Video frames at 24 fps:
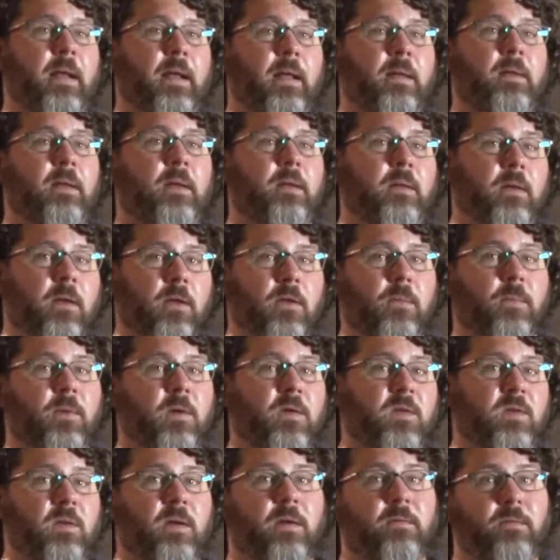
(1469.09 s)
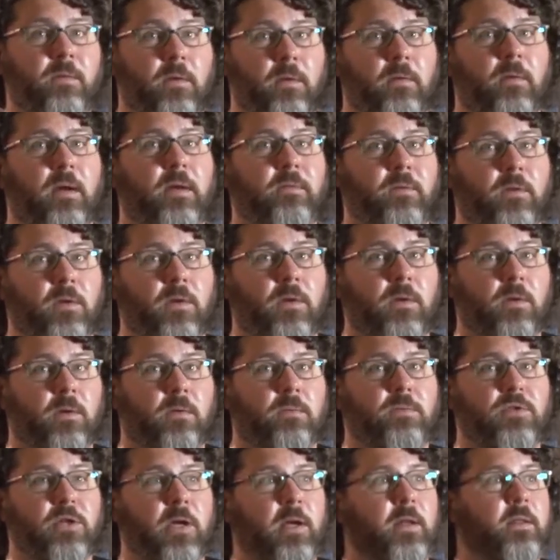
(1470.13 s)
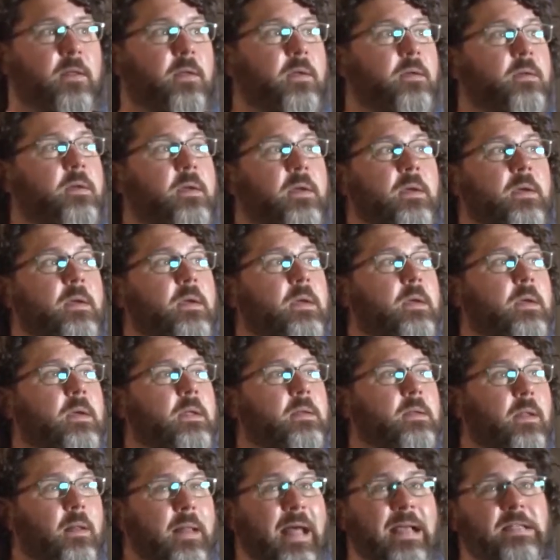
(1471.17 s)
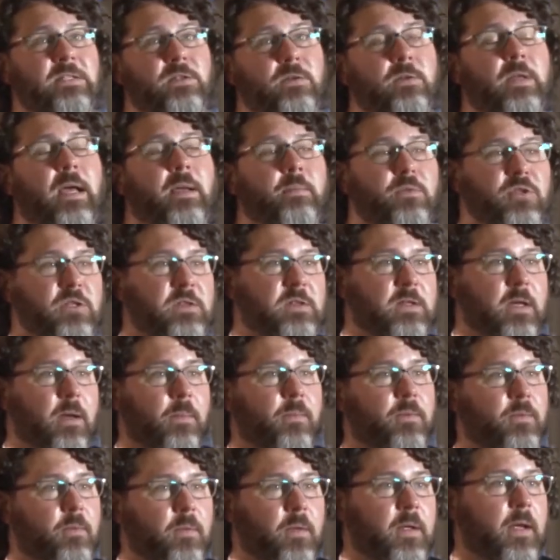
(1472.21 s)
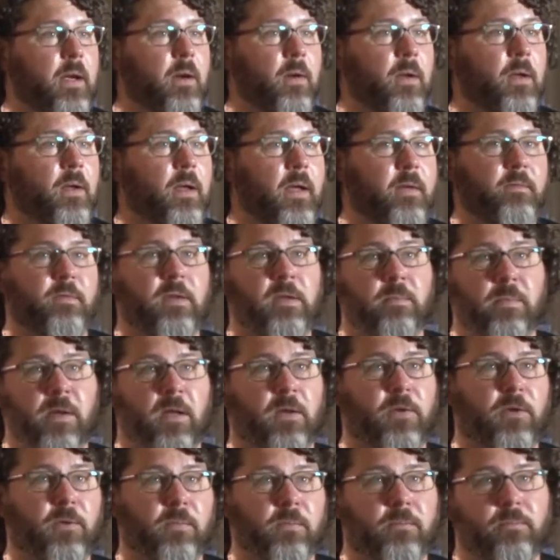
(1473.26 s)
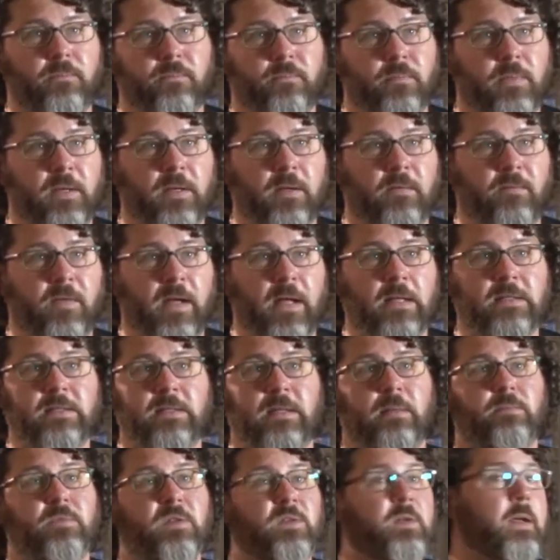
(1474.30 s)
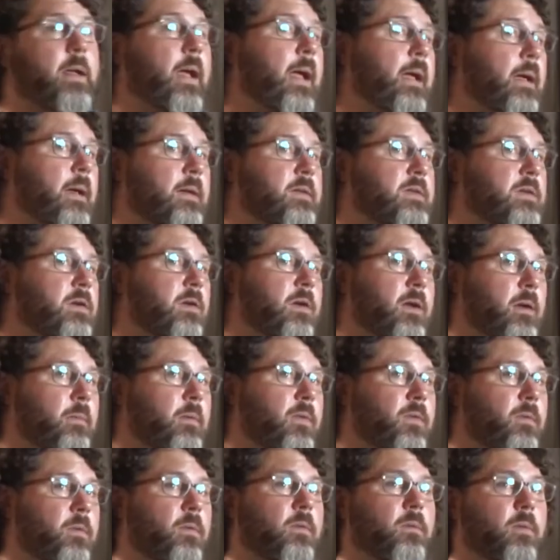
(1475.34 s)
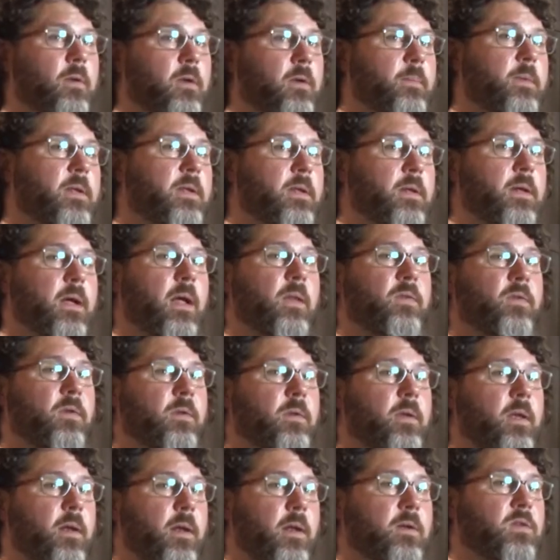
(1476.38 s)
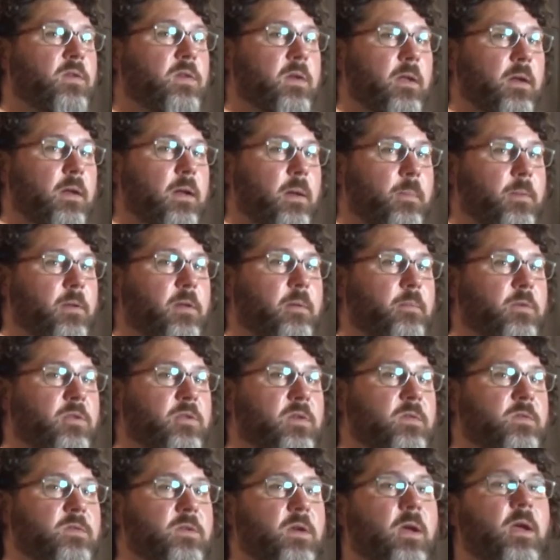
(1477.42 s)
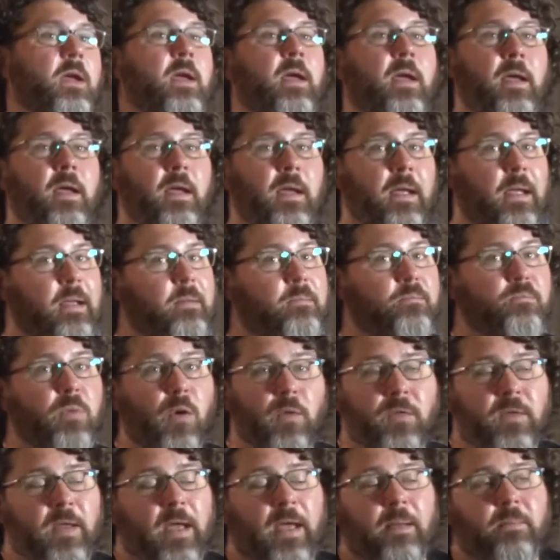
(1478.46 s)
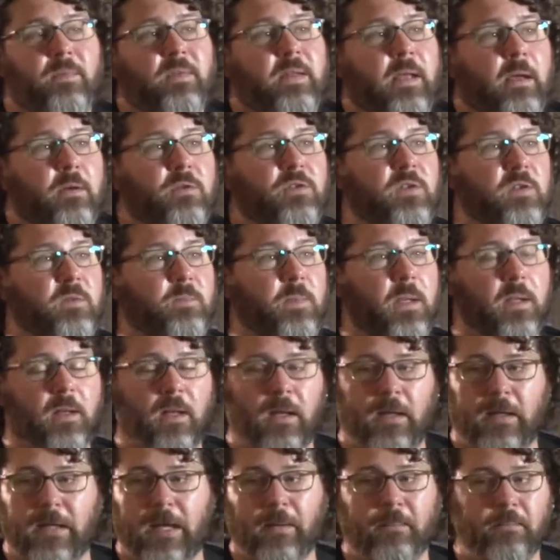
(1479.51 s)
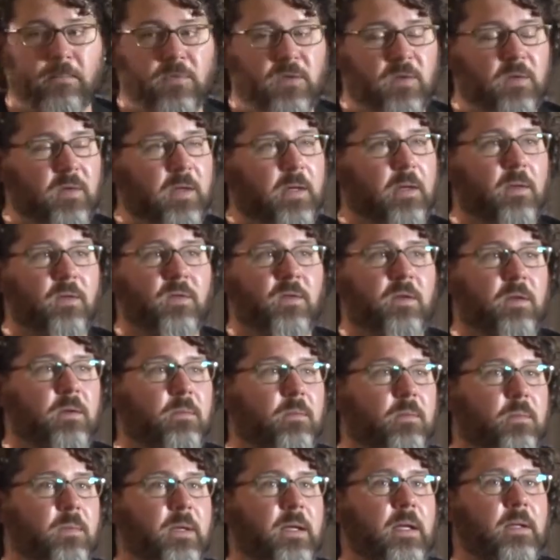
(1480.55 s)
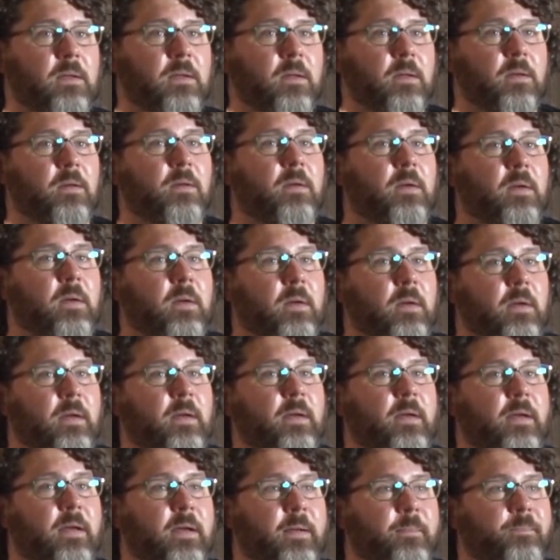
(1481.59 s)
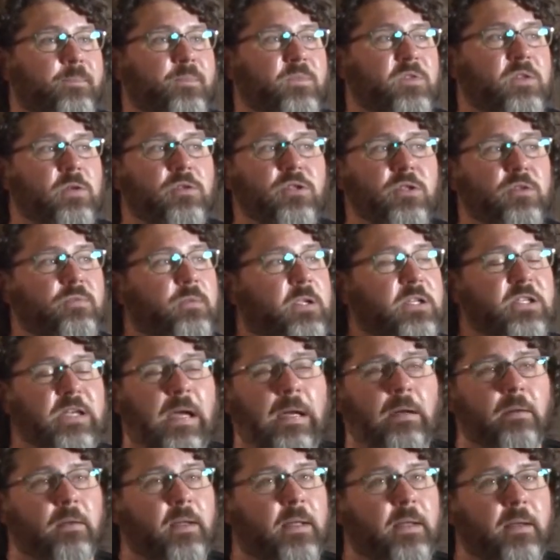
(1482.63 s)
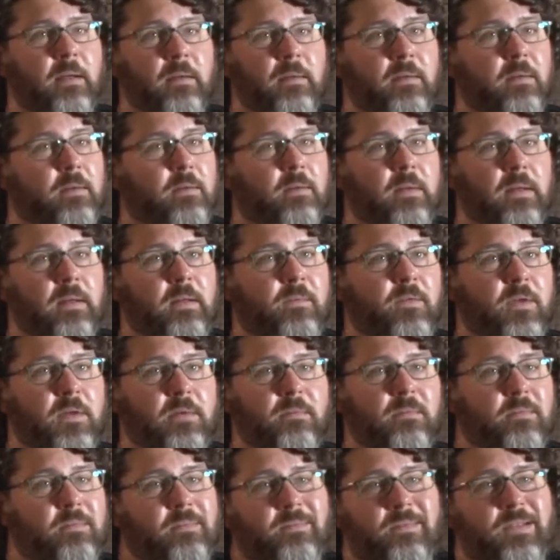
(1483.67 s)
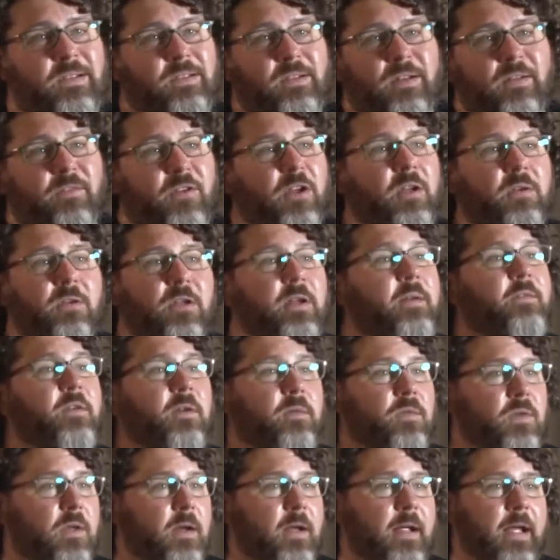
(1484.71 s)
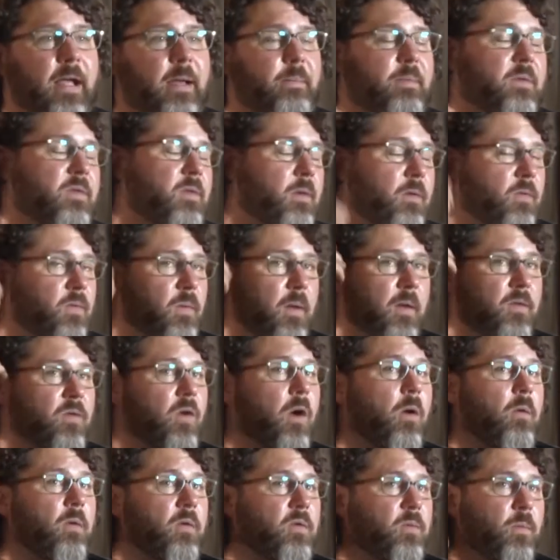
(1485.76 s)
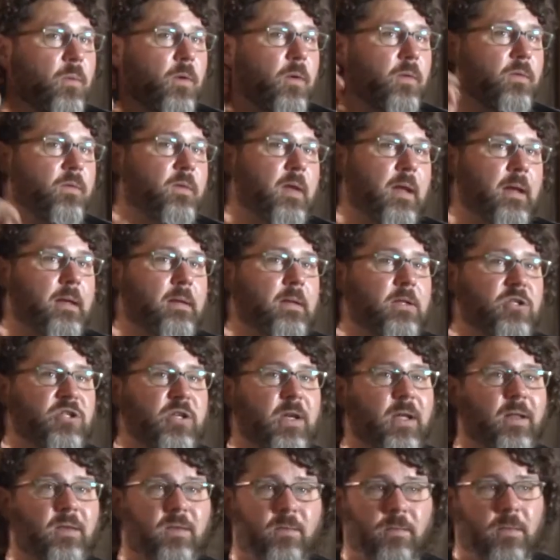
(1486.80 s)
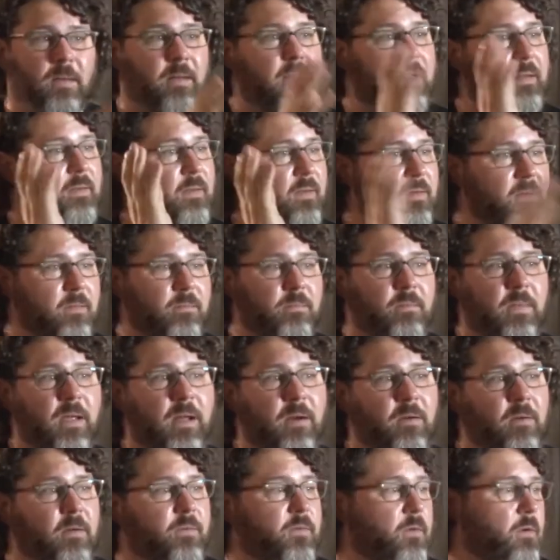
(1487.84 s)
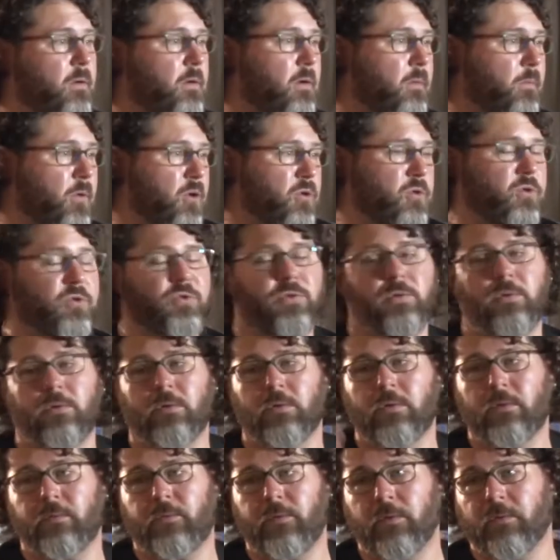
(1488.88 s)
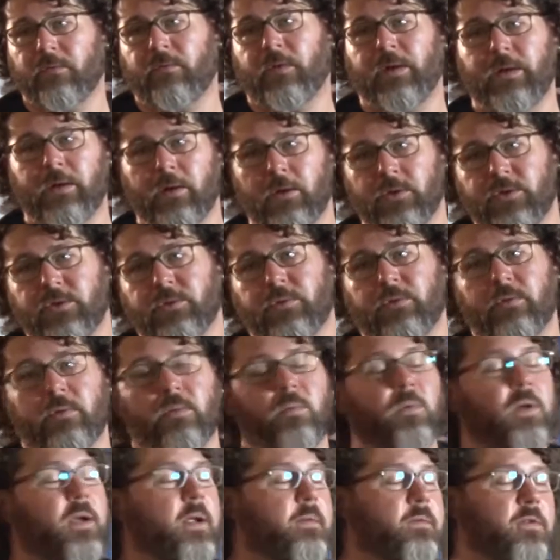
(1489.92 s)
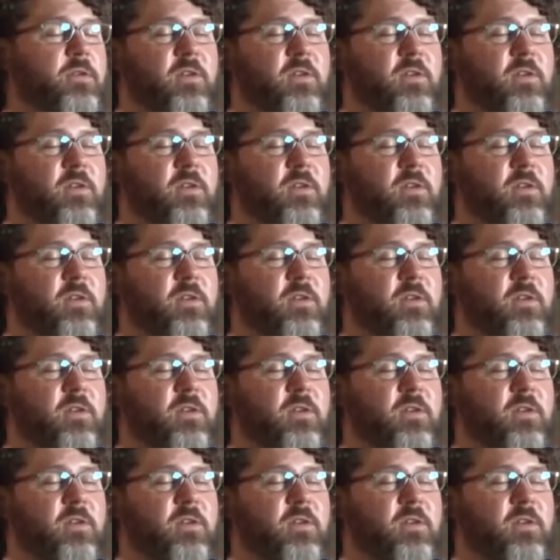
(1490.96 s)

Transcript: And then the other person I photographed, her, Jonathan, the last 2 times she's come through the area, I've emailed her in advance and I'm just like, hey, I see you're coming through. We're going to be at the concert. Can I just get a couple images? And both times now she's been like, yep. She's like, I'll see you when we get there. So just reach out. Like, even you never know. You never know what's going to happen. So it's always worth taking the chance. And that doesn't matter if you're a commercial shooter or if you're a fine art shooter or whatever.